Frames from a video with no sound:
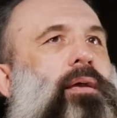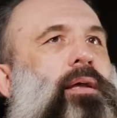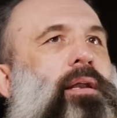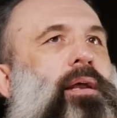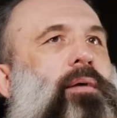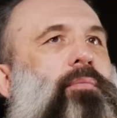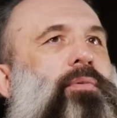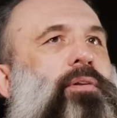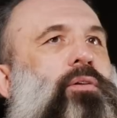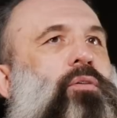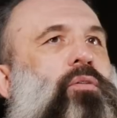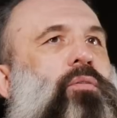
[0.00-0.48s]
And
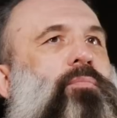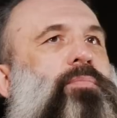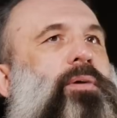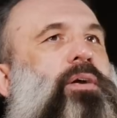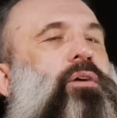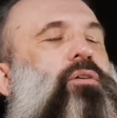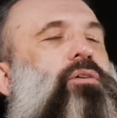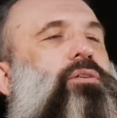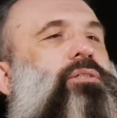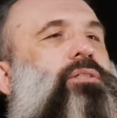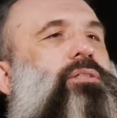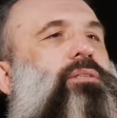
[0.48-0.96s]
I would go,
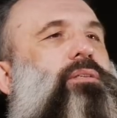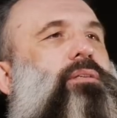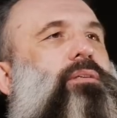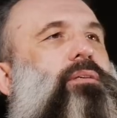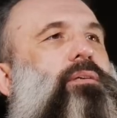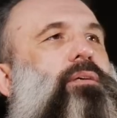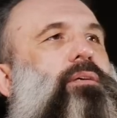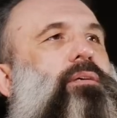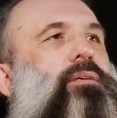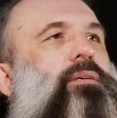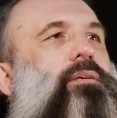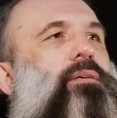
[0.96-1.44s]
because
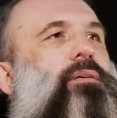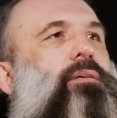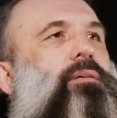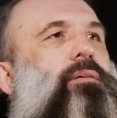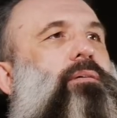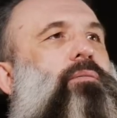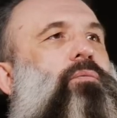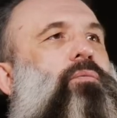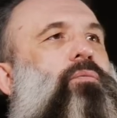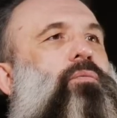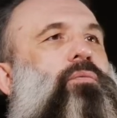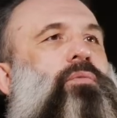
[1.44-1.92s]

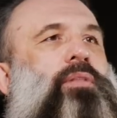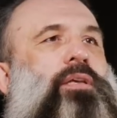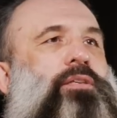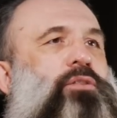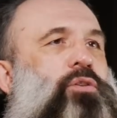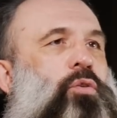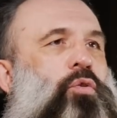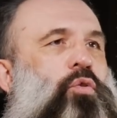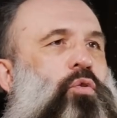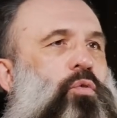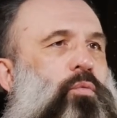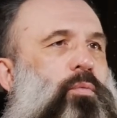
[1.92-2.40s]

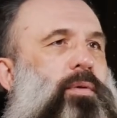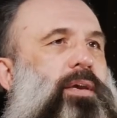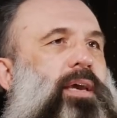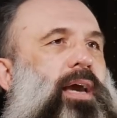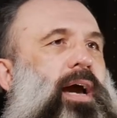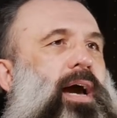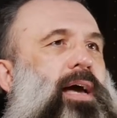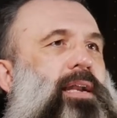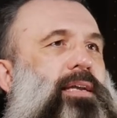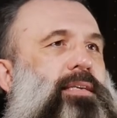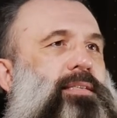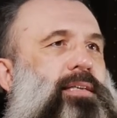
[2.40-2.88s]
that's who
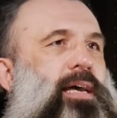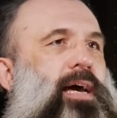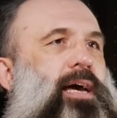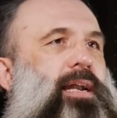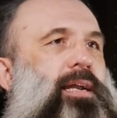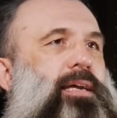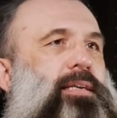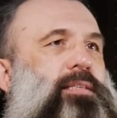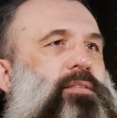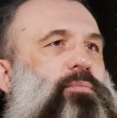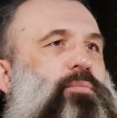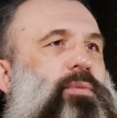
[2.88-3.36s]
we are as
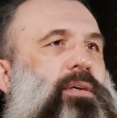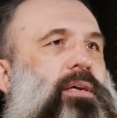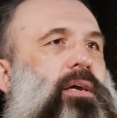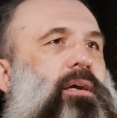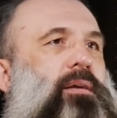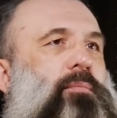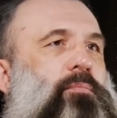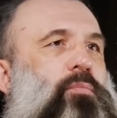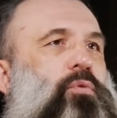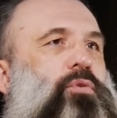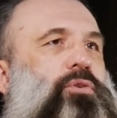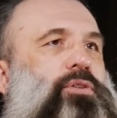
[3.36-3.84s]
artists. We
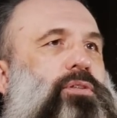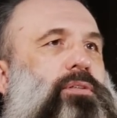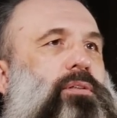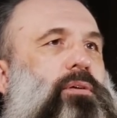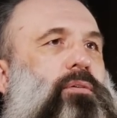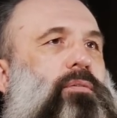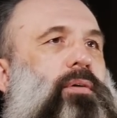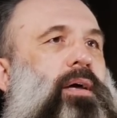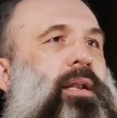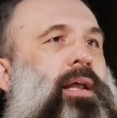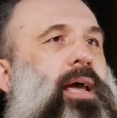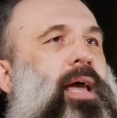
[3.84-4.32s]
are
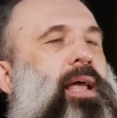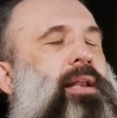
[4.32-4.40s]
emotional.